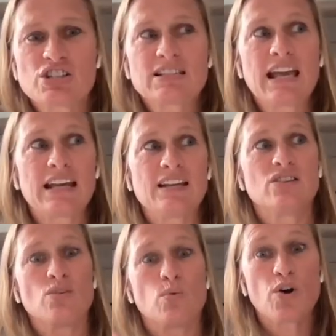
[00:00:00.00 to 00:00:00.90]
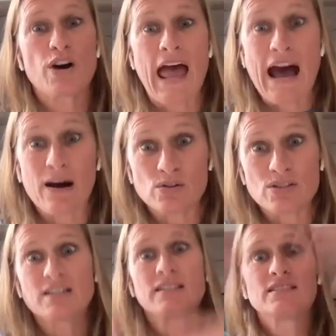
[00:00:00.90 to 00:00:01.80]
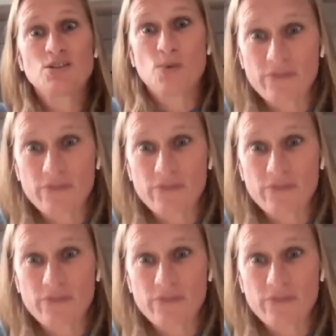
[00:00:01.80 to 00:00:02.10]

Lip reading: just getting the word out to